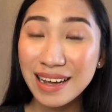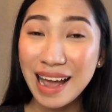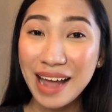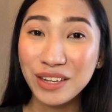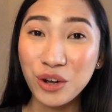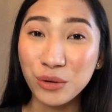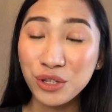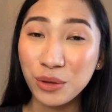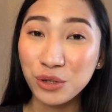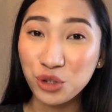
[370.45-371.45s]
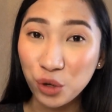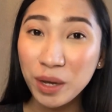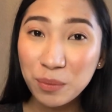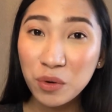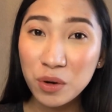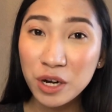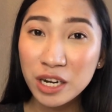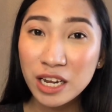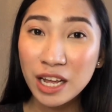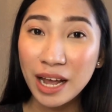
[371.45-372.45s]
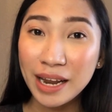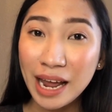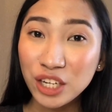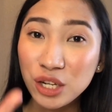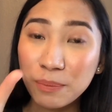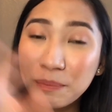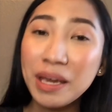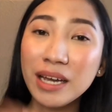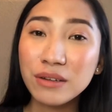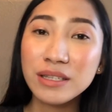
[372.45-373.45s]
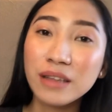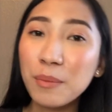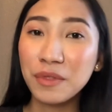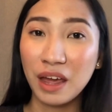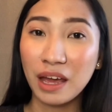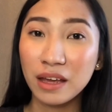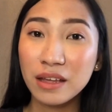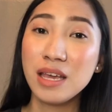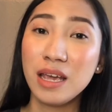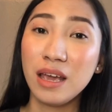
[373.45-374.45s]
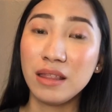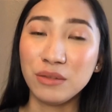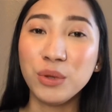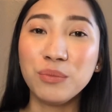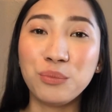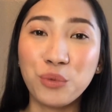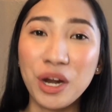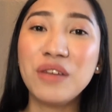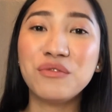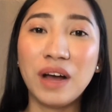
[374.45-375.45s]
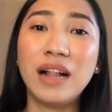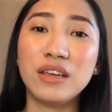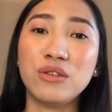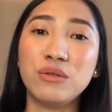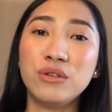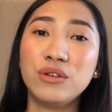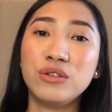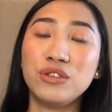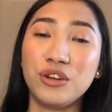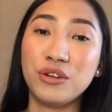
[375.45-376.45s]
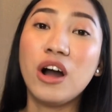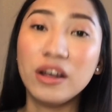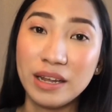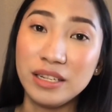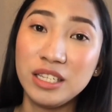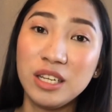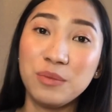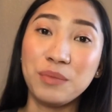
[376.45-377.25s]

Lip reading: and go to the drawing board and actually pick out something that will bring value to your audience,